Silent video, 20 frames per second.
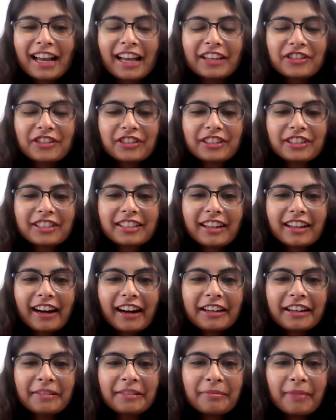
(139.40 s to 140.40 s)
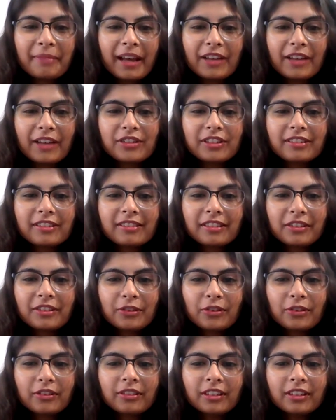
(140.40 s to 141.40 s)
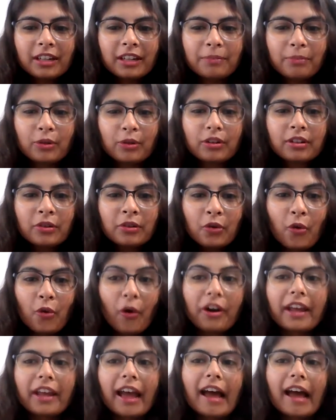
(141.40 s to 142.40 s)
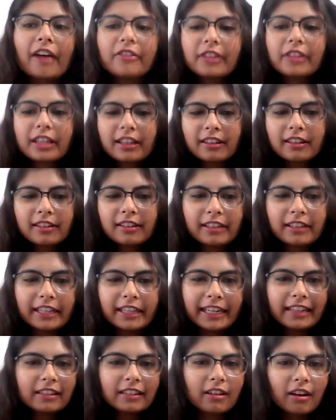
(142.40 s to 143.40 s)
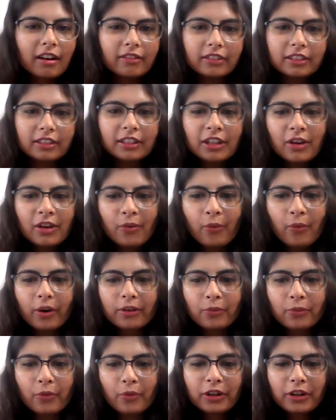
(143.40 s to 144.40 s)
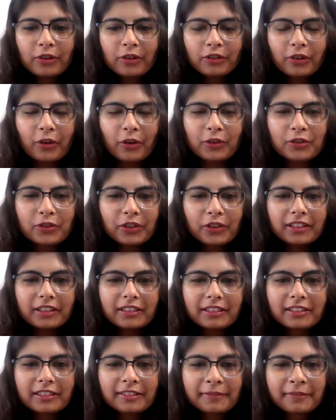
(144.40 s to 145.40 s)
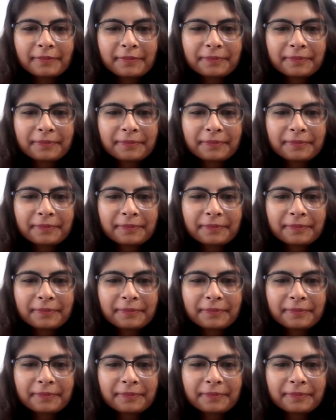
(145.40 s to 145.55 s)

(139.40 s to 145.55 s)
I just can't imagine, you know, a book not having a great cover. What are your thoughts on this?